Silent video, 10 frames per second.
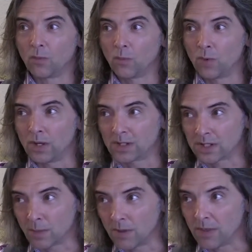with
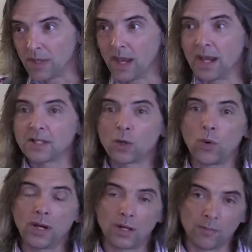some of the
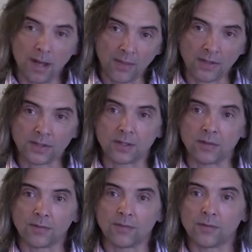antiquated methods
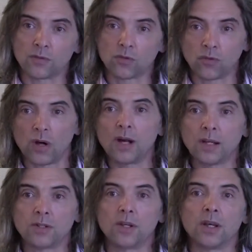of
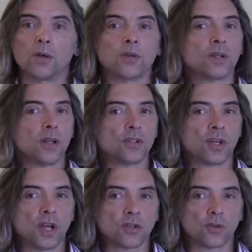trying to get nursing
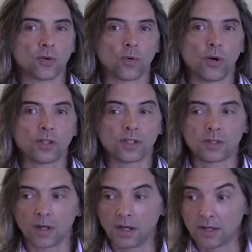education
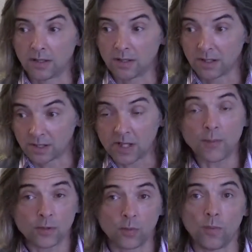across and
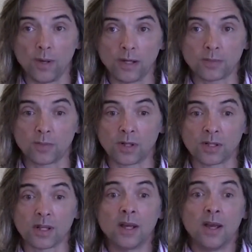conceptual based,
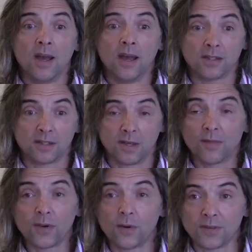because as
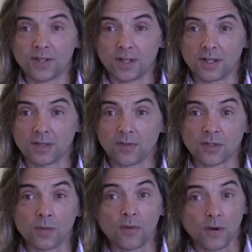difficult as it is for
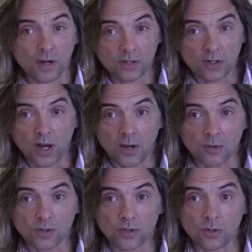some of our
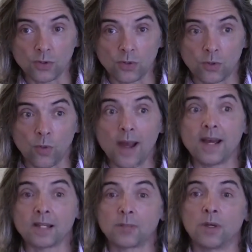educators to
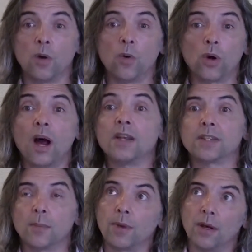grasp the whole
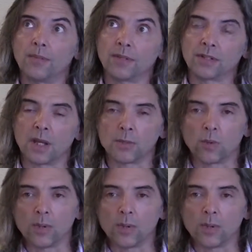concept of conceptual